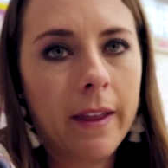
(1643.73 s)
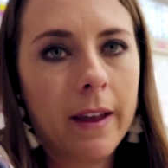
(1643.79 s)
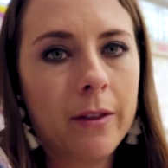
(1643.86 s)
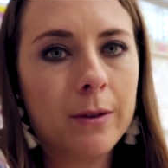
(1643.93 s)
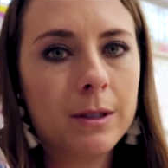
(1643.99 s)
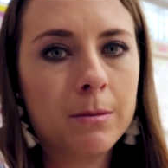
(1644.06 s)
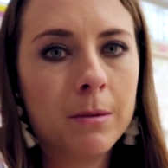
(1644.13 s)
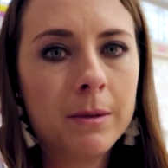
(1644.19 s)
and
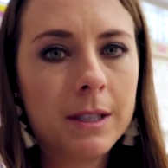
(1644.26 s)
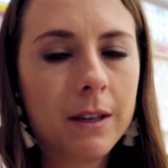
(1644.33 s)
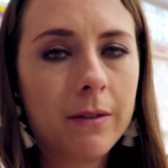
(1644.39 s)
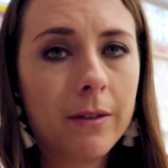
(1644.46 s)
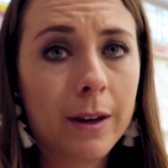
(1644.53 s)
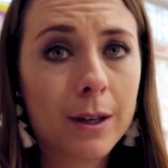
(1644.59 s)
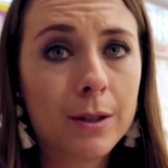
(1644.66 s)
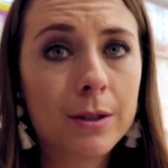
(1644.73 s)
like those moments I
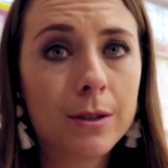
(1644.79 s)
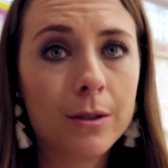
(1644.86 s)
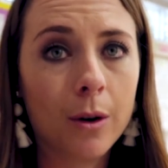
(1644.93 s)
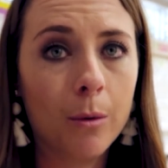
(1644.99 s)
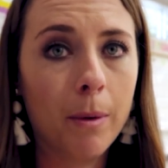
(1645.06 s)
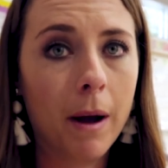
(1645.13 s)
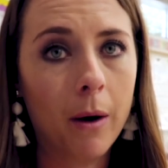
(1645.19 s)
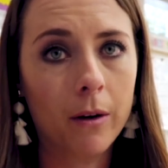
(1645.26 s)
feel like are
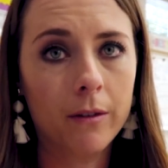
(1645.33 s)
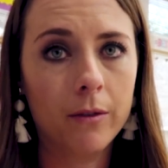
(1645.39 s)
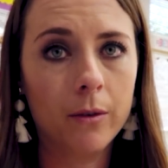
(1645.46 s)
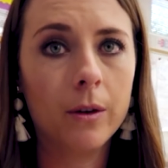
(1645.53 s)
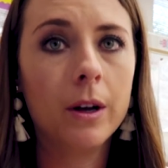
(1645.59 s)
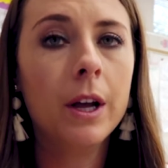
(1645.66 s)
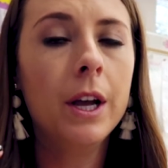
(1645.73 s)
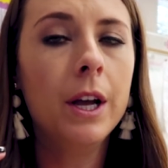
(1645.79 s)
so
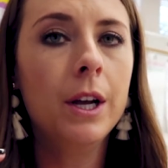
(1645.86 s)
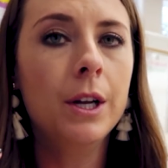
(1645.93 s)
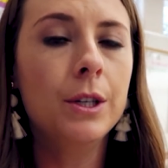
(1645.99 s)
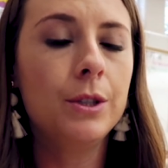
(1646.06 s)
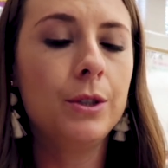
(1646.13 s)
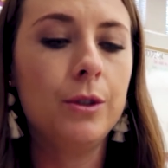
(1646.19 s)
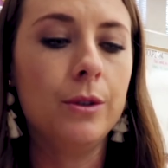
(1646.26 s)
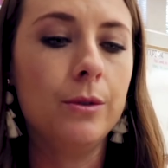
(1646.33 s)
powerful
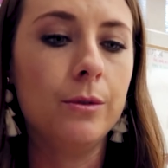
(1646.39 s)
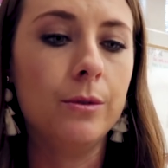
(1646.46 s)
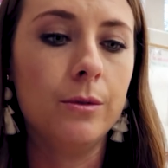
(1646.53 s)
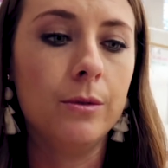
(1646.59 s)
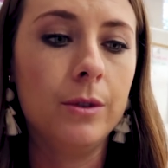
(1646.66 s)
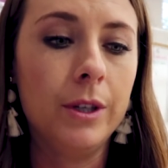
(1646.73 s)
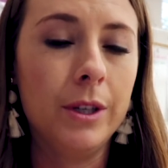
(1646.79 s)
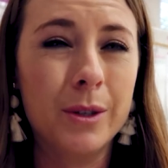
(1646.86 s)

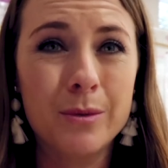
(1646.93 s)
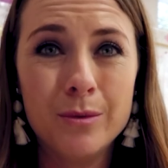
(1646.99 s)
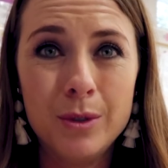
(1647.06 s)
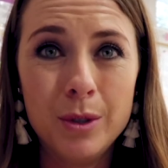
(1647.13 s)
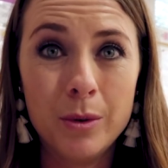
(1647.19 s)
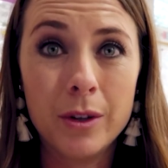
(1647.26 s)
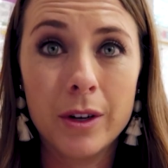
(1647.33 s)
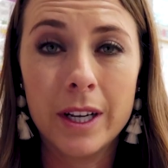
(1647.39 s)
to you know
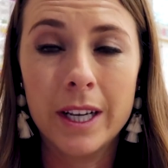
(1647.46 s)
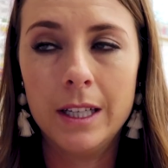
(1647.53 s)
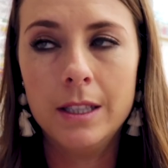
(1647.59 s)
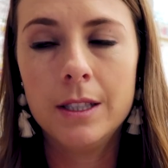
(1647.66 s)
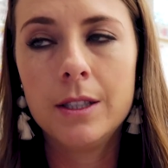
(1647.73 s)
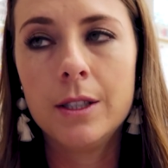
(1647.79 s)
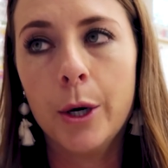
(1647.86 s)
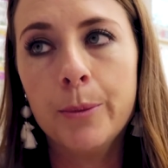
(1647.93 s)
do with your
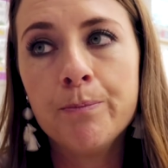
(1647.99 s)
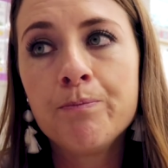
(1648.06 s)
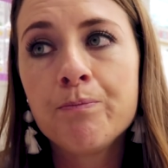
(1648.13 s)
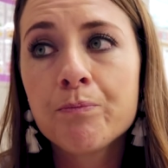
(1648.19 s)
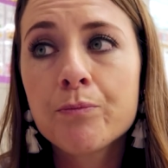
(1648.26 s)
kids so